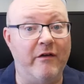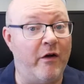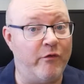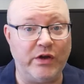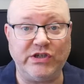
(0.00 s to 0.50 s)

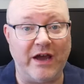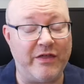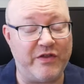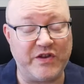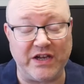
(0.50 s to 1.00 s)
of which I
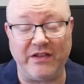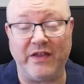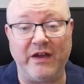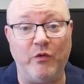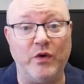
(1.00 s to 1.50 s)
still
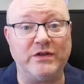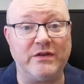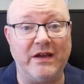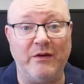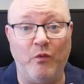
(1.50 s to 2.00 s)
think was
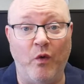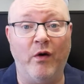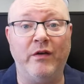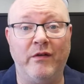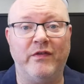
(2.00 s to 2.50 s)

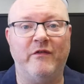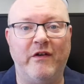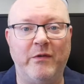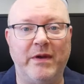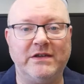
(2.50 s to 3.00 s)
one of the
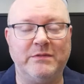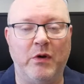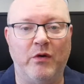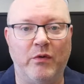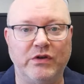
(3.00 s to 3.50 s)
very best
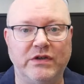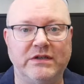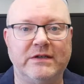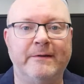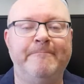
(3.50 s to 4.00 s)
smartwatches.